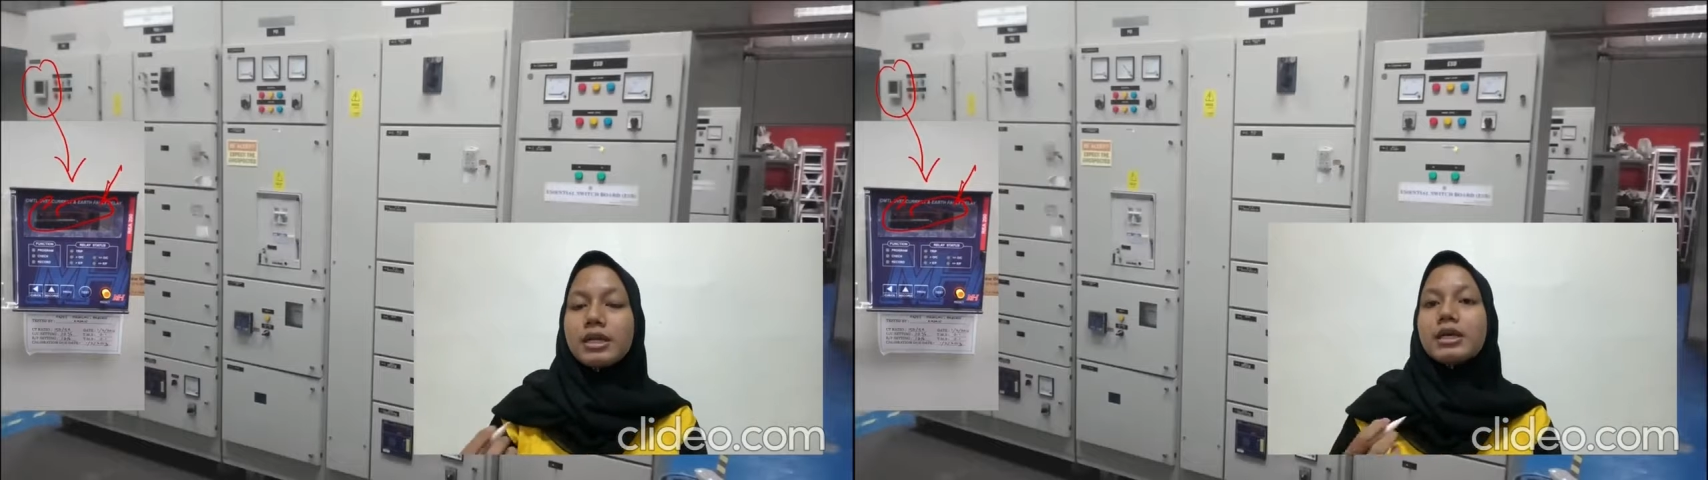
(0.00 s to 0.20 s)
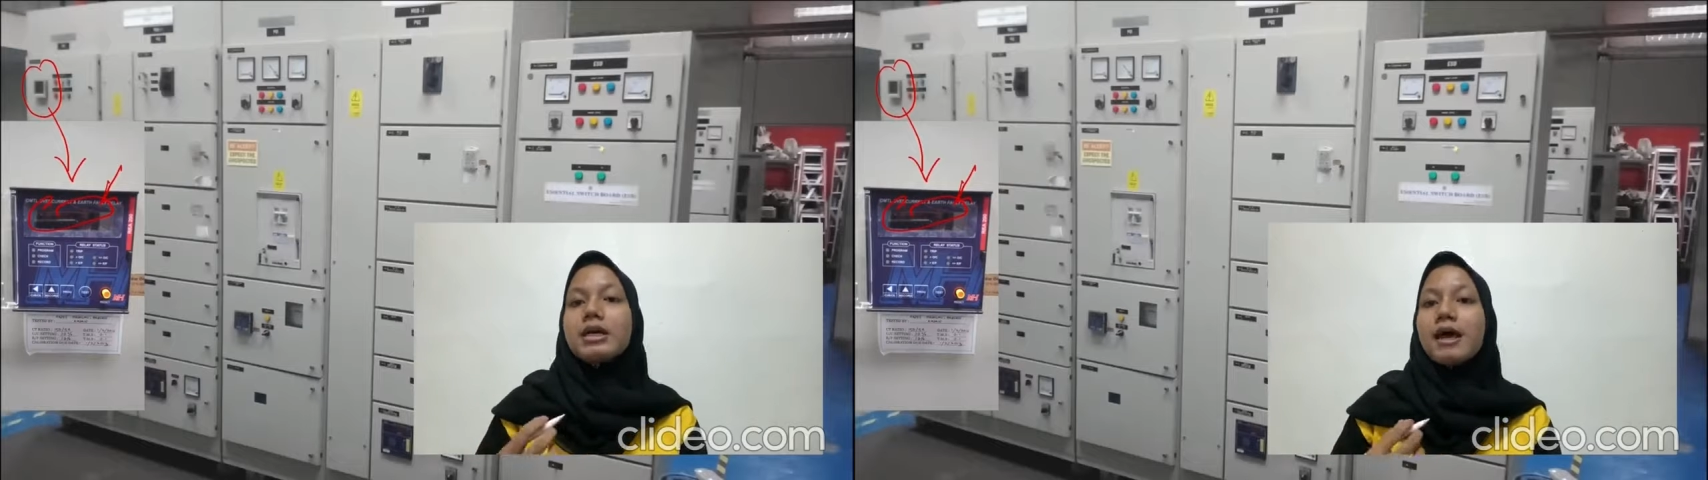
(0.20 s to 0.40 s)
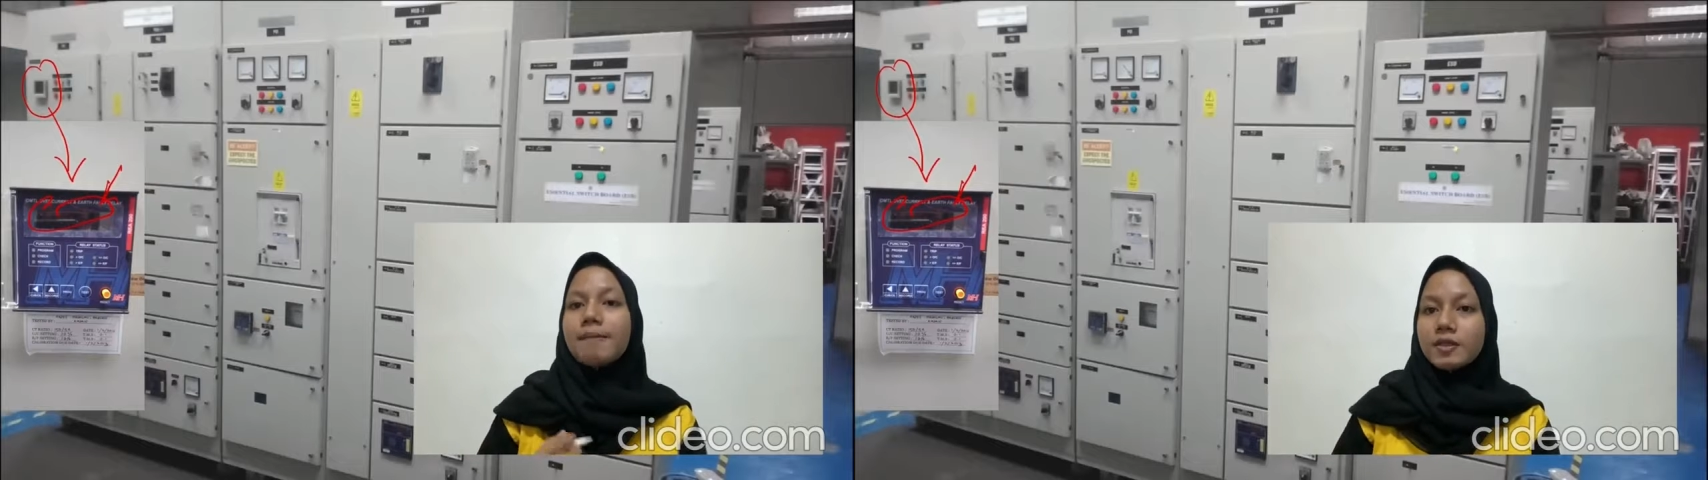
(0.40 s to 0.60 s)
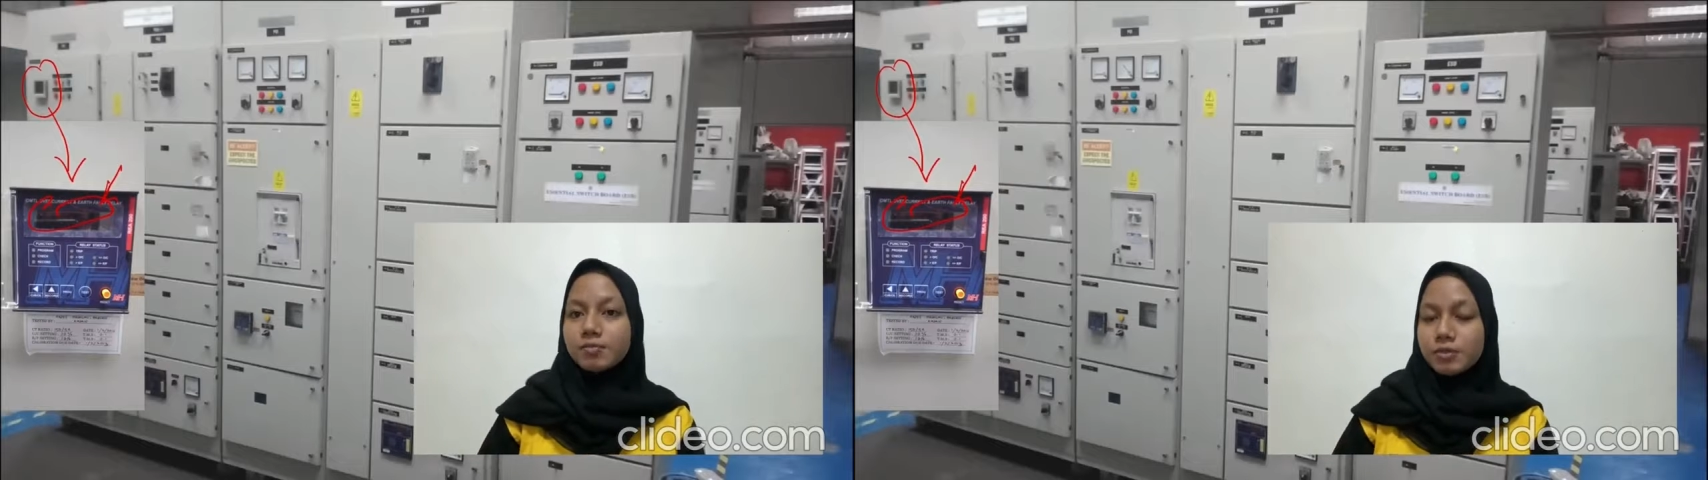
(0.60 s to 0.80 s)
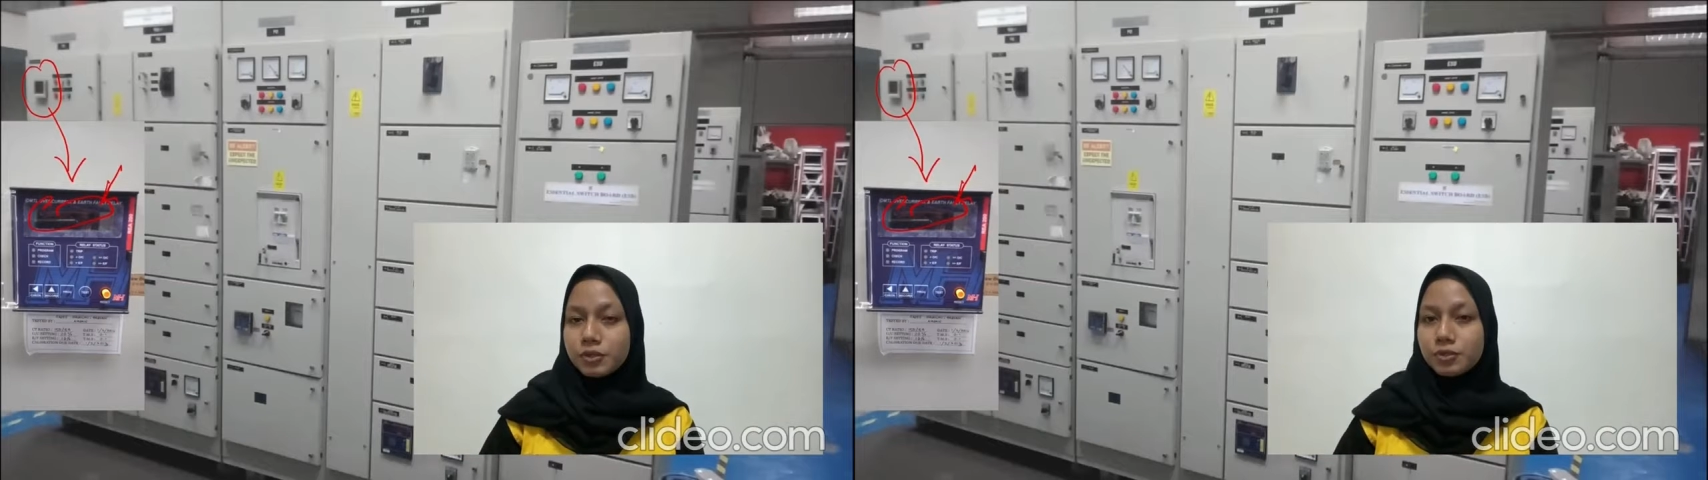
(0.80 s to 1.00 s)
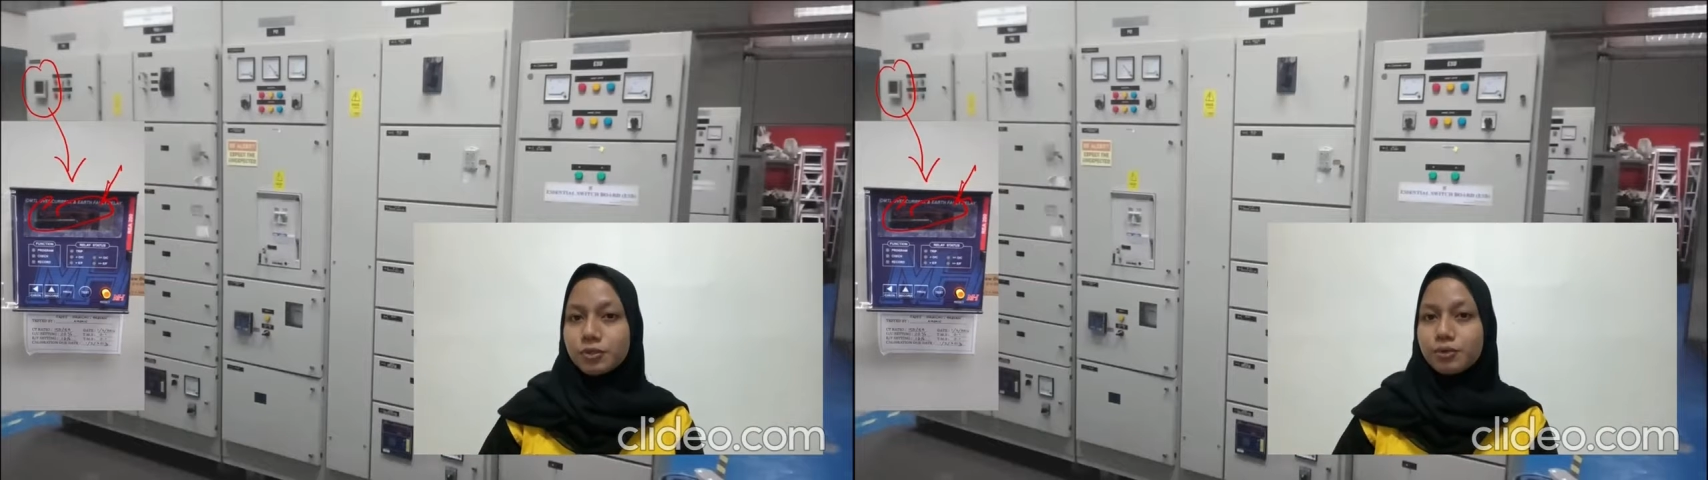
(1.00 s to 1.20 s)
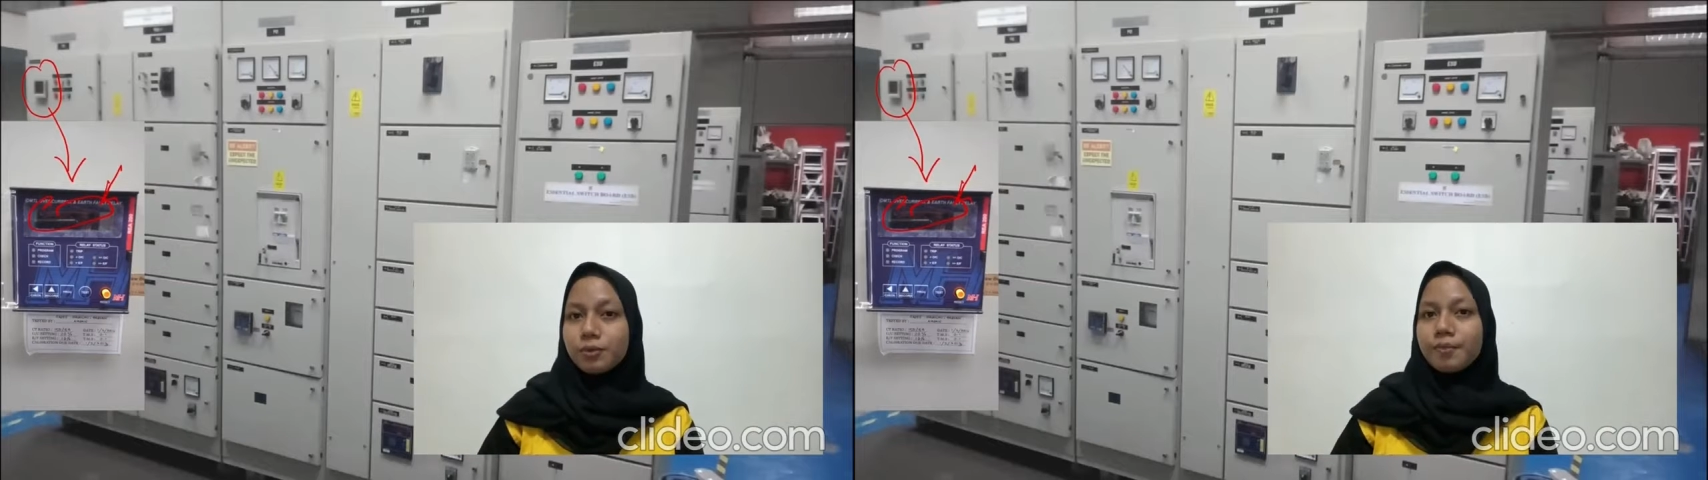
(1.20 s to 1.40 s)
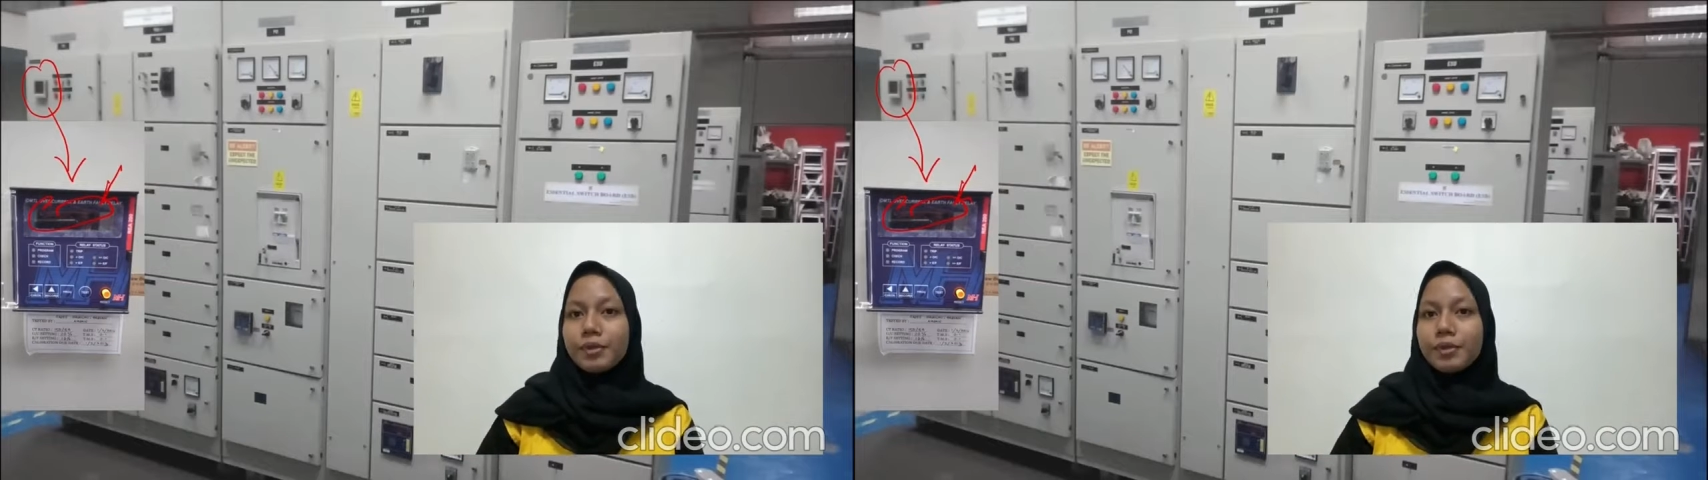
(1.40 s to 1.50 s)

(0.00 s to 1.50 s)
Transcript: the MSB2.